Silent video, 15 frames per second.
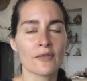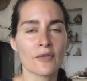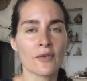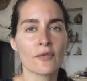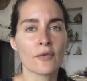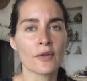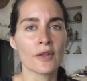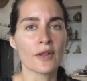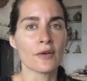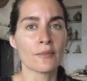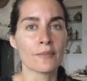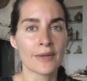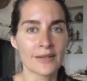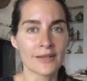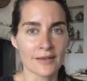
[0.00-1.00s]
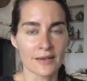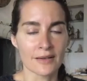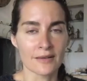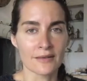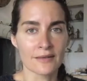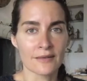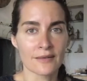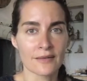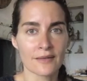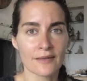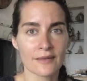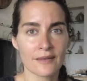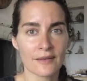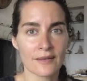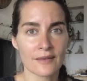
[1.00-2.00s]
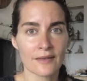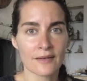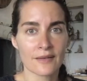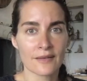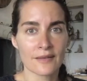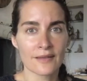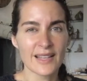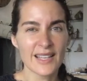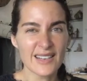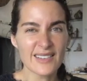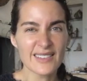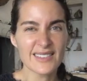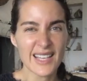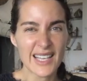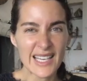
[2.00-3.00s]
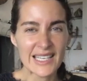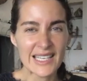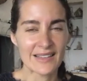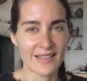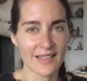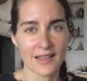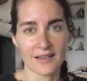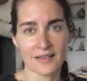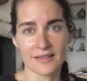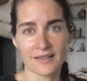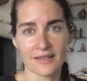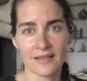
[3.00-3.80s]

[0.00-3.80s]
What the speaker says: for that you're missing. Little tiny things.